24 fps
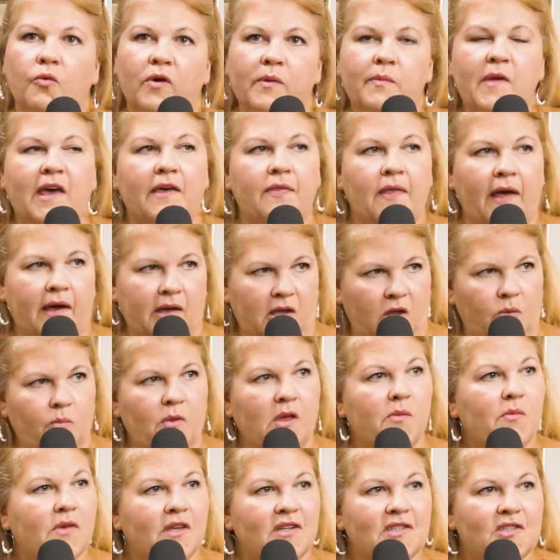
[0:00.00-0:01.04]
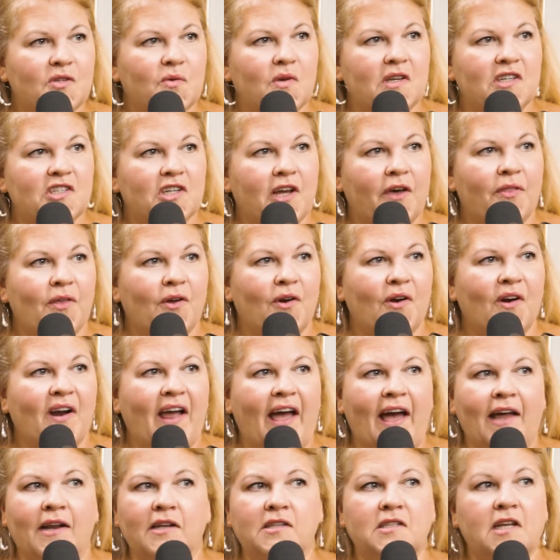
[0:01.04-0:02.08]
We make that commitment to each
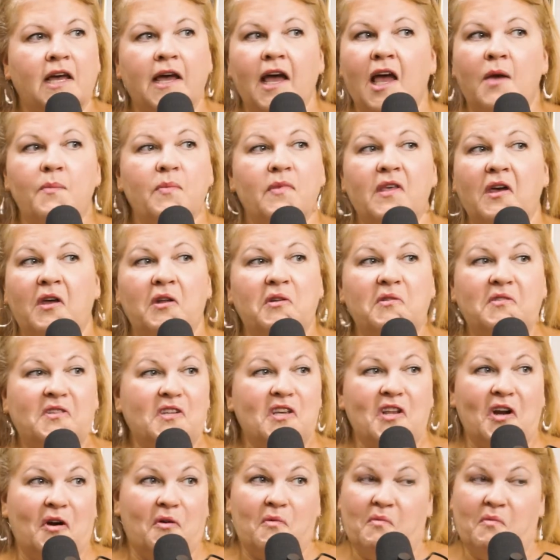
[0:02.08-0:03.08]
other at a time that,